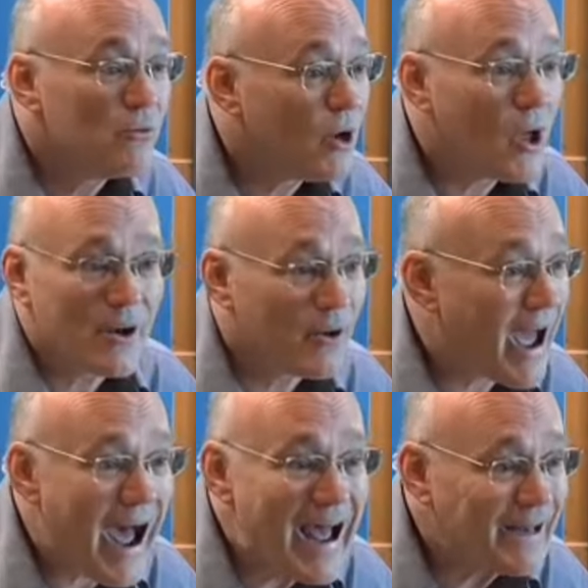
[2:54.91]
relied on
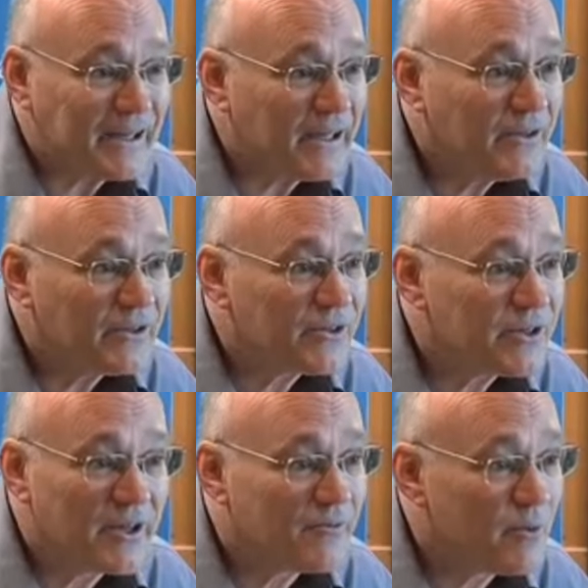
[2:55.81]
Hardie to
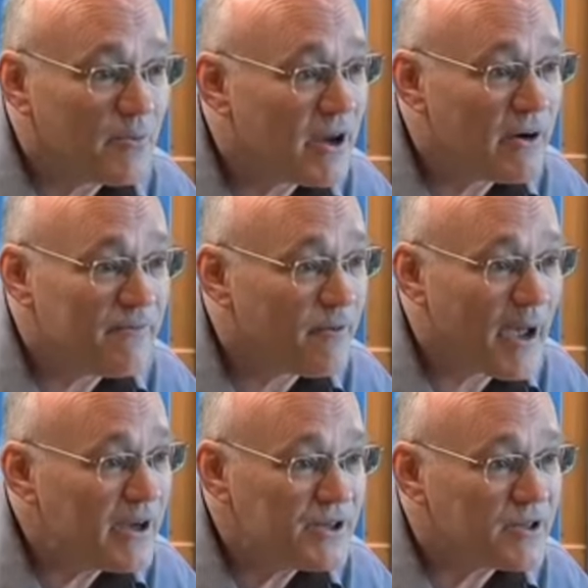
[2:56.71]
give them their
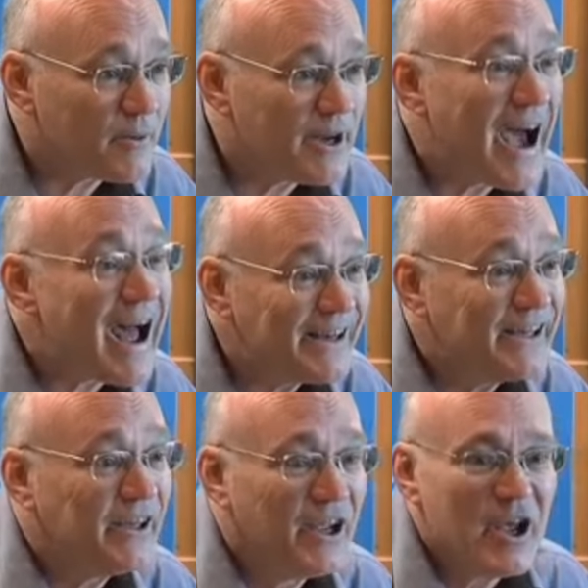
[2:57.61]
information. I mean,
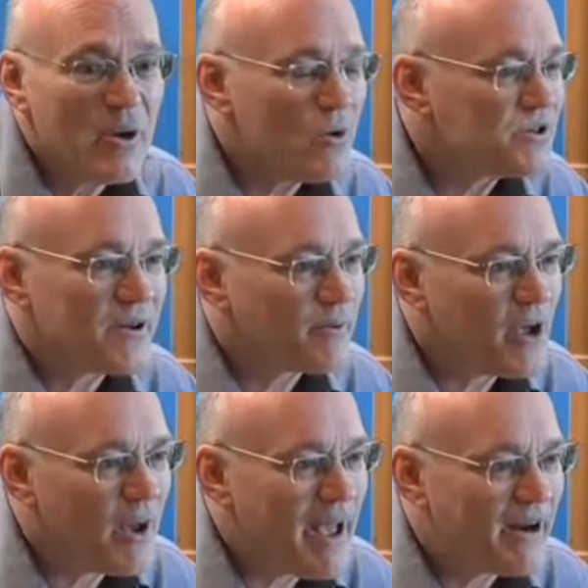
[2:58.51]
Hardie wasn't
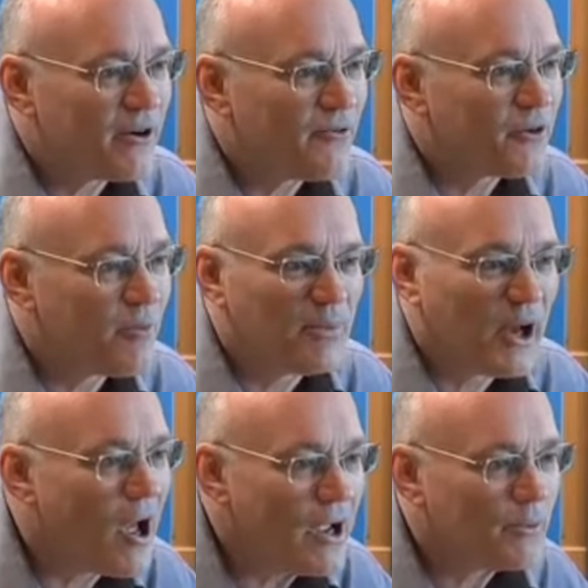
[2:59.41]
a matter of
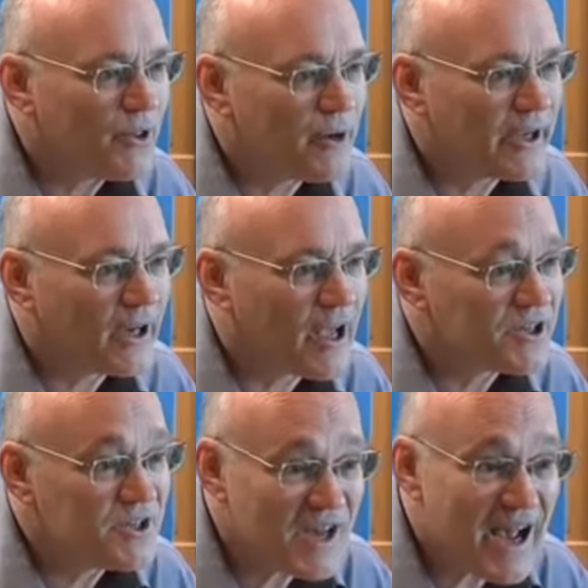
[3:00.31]
complying with
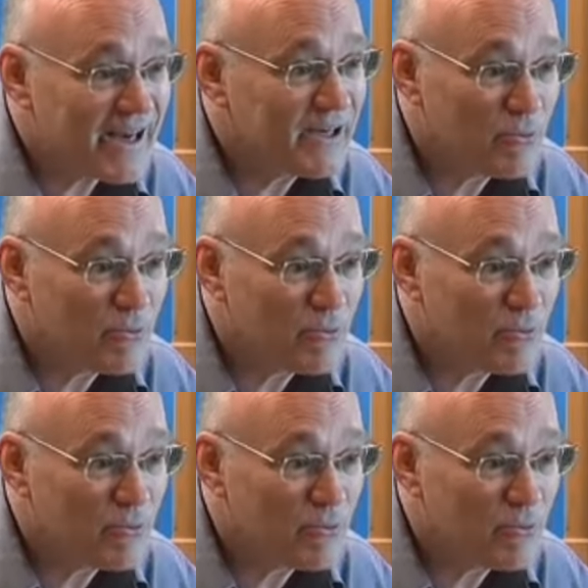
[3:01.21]
regulations. Hardie